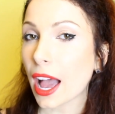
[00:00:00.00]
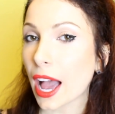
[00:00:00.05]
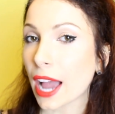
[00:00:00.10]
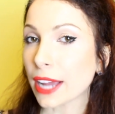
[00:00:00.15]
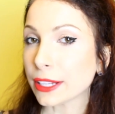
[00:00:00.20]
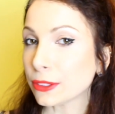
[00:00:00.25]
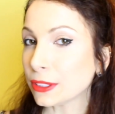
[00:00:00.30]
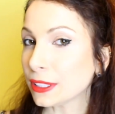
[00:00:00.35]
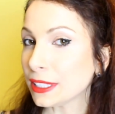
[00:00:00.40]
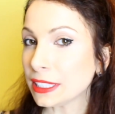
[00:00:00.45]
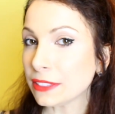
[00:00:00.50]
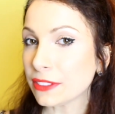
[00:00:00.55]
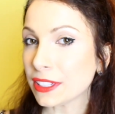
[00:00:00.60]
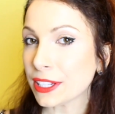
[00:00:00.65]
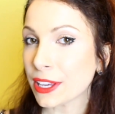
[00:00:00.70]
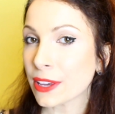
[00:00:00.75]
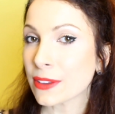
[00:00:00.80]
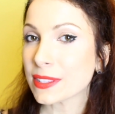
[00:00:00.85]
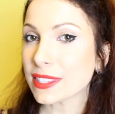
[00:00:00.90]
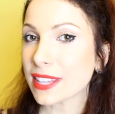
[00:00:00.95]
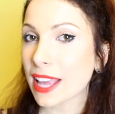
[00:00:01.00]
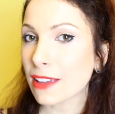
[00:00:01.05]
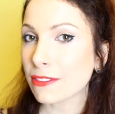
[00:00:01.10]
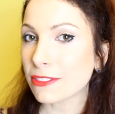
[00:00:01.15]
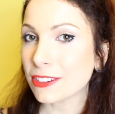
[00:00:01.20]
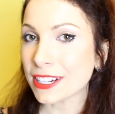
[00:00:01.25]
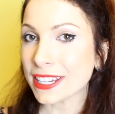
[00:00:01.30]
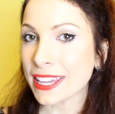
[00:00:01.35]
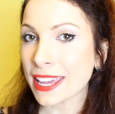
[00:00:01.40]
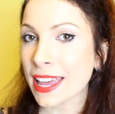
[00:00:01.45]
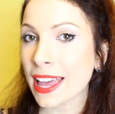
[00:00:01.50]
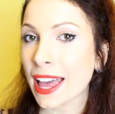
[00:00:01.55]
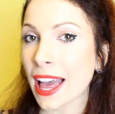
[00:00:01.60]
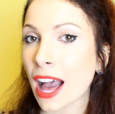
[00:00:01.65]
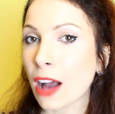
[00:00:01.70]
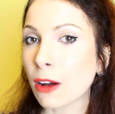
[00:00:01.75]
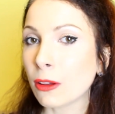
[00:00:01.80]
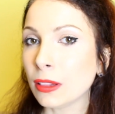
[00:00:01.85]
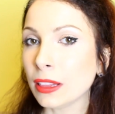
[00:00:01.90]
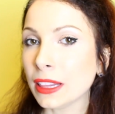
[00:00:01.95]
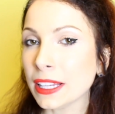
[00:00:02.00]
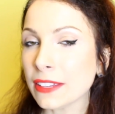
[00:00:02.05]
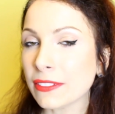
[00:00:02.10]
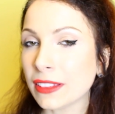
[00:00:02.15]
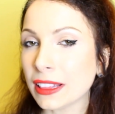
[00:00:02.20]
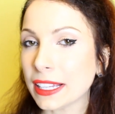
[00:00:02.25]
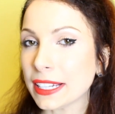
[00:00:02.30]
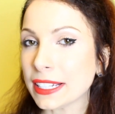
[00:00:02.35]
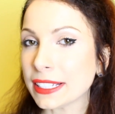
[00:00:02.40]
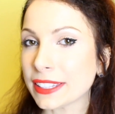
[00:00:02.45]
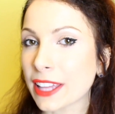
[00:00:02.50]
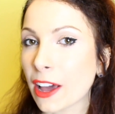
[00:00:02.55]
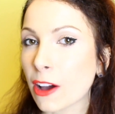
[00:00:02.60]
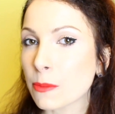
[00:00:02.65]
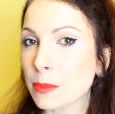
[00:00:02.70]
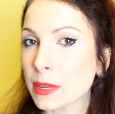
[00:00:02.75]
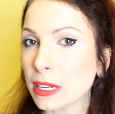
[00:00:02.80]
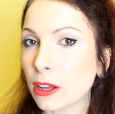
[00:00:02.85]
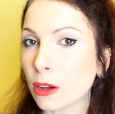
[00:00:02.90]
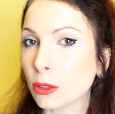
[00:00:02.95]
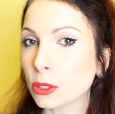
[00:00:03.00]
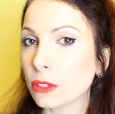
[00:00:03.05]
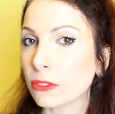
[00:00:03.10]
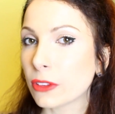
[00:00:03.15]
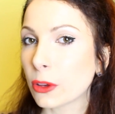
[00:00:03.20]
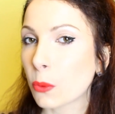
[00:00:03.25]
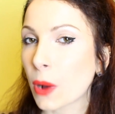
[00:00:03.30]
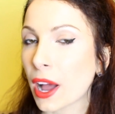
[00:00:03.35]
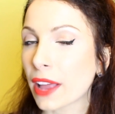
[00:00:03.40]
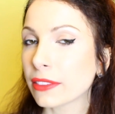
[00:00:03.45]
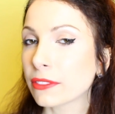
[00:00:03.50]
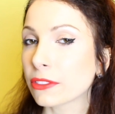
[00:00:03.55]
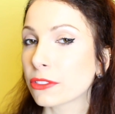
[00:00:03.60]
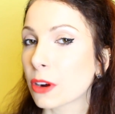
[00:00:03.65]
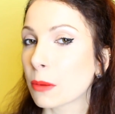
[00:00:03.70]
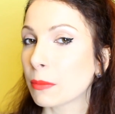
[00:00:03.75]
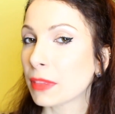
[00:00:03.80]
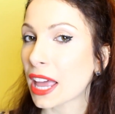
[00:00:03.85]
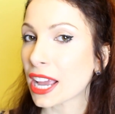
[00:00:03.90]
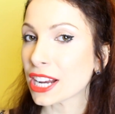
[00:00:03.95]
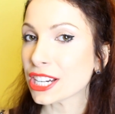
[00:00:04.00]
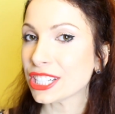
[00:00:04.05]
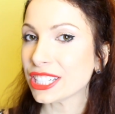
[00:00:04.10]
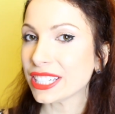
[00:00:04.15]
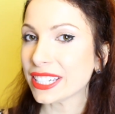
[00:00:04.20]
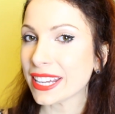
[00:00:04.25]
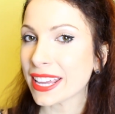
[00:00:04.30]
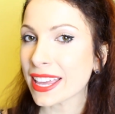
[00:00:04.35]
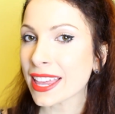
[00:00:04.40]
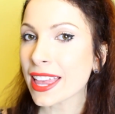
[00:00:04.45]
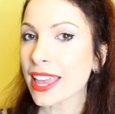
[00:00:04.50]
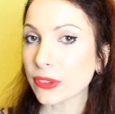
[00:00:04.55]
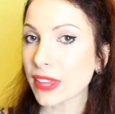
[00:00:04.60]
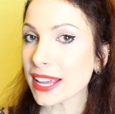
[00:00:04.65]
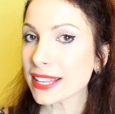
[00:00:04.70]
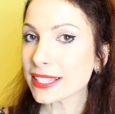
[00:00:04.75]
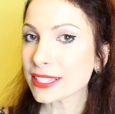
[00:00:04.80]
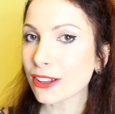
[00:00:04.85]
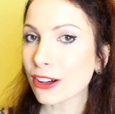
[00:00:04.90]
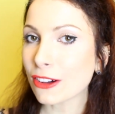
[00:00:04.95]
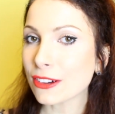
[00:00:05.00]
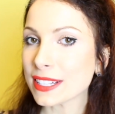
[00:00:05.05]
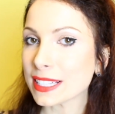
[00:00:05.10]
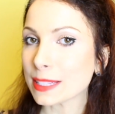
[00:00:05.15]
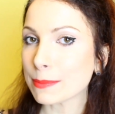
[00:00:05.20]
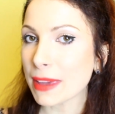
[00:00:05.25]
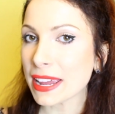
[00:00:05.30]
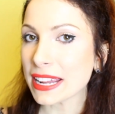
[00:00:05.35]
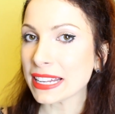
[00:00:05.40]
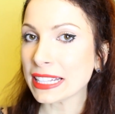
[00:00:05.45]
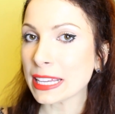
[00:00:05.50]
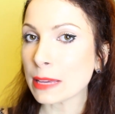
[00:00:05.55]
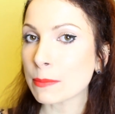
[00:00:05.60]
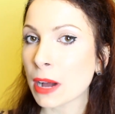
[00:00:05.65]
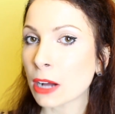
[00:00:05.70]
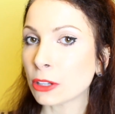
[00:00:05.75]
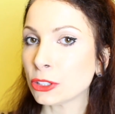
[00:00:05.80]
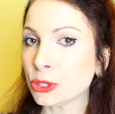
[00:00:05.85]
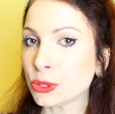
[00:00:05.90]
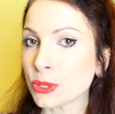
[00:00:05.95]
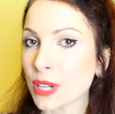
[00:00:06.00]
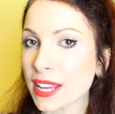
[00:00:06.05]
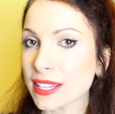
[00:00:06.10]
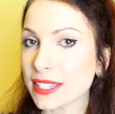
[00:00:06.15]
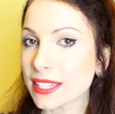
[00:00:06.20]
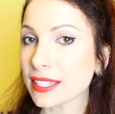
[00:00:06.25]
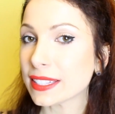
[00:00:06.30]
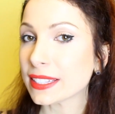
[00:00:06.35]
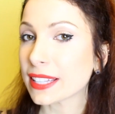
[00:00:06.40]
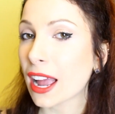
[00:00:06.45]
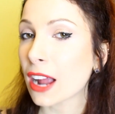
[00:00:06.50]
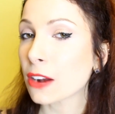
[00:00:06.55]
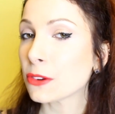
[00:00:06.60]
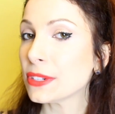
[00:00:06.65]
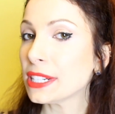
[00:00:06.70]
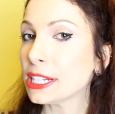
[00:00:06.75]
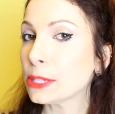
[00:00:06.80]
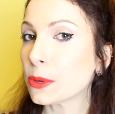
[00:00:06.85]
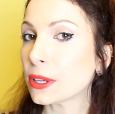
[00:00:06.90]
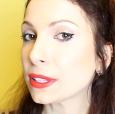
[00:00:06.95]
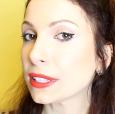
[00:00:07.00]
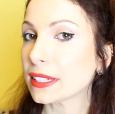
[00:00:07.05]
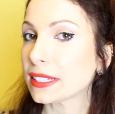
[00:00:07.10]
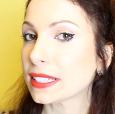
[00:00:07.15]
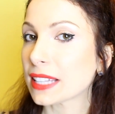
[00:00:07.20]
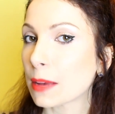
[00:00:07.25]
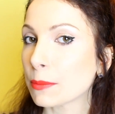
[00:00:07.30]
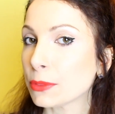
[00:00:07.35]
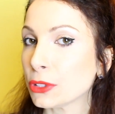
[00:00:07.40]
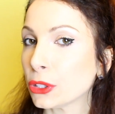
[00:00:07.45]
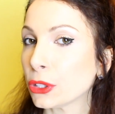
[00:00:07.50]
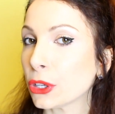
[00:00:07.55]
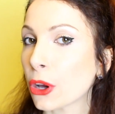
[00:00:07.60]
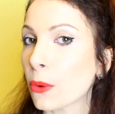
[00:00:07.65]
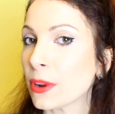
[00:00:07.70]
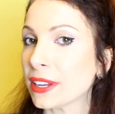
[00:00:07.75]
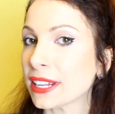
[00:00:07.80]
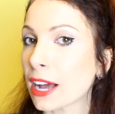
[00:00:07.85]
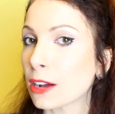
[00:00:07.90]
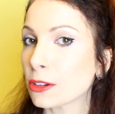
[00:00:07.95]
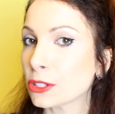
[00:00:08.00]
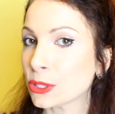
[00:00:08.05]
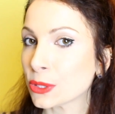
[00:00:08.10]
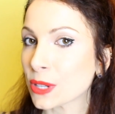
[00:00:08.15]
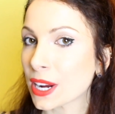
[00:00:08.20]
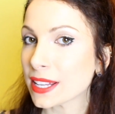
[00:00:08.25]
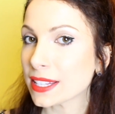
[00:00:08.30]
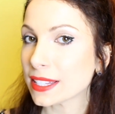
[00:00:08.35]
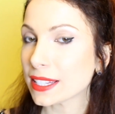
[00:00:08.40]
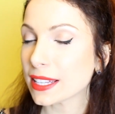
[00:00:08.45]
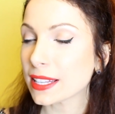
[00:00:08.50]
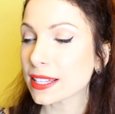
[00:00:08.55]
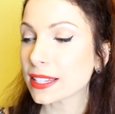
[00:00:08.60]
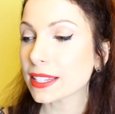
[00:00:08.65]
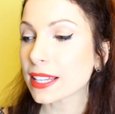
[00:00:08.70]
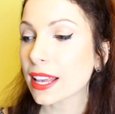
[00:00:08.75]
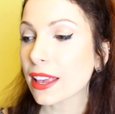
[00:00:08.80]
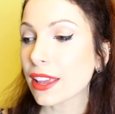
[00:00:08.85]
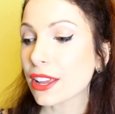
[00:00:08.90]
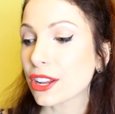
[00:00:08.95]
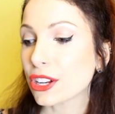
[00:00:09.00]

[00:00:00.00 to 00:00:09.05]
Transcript: I do these videos every year, I will leave a link down below to the one from last year. Today's haul is mainly about dresses, I really wanted some new going out dresses,